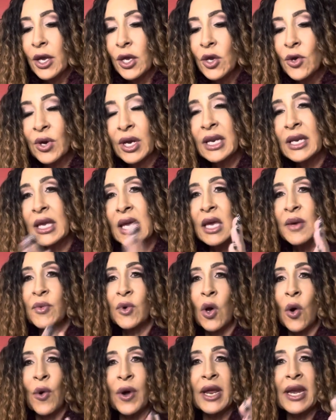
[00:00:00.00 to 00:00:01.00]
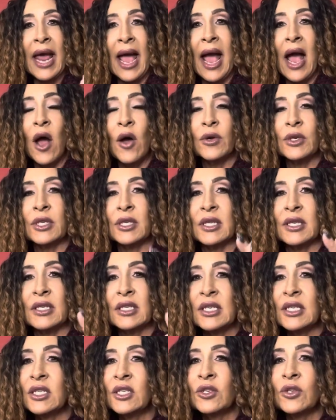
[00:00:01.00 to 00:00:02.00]
you can keep going out to the
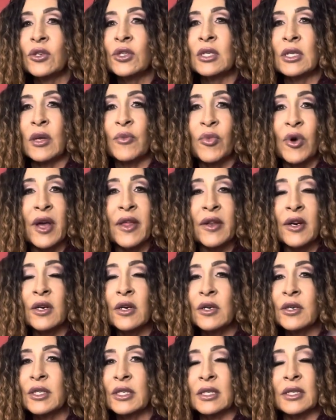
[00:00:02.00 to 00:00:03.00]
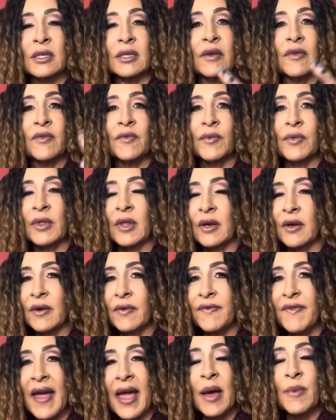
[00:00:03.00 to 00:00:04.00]
sisters and the brothers and the
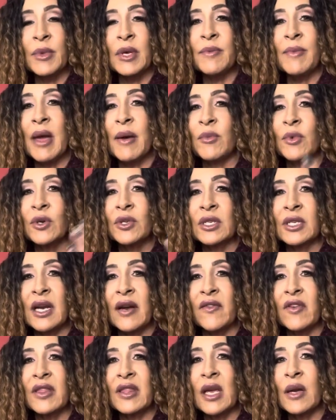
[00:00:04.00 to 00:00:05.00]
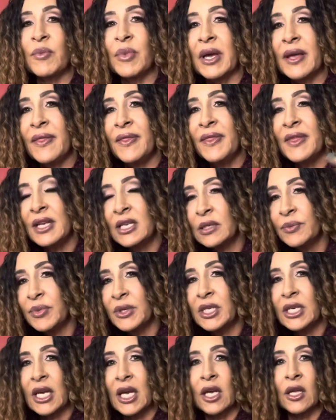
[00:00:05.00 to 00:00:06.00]
family members and everything, but in this
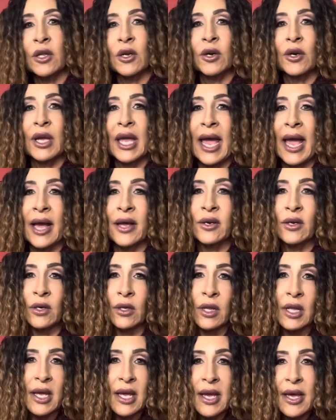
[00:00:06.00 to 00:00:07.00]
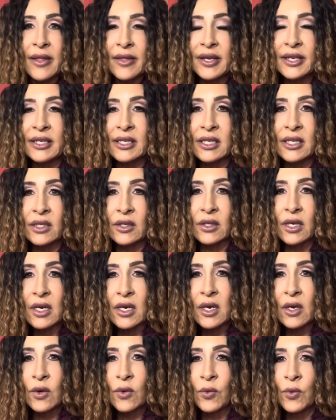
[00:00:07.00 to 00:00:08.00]
particular candle, this is
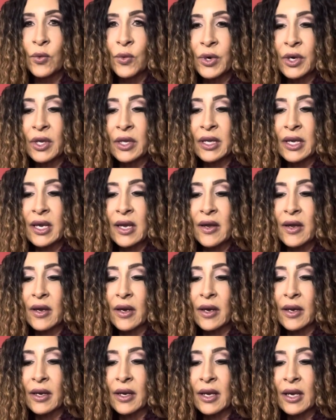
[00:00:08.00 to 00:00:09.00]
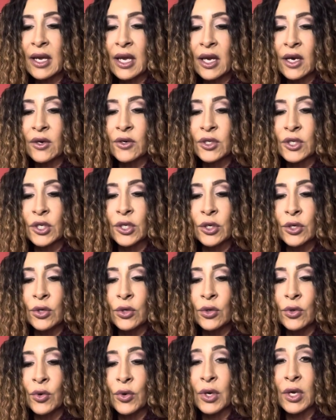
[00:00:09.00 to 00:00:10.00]
really geared
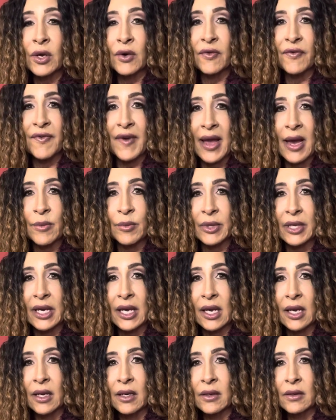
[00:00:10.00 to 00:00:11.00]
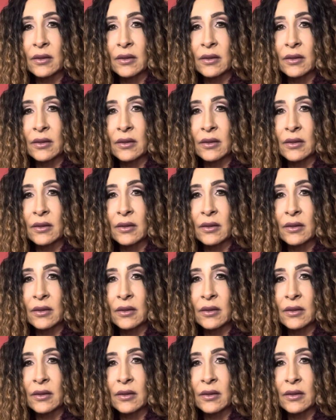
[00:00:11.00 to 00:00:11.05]
to your family,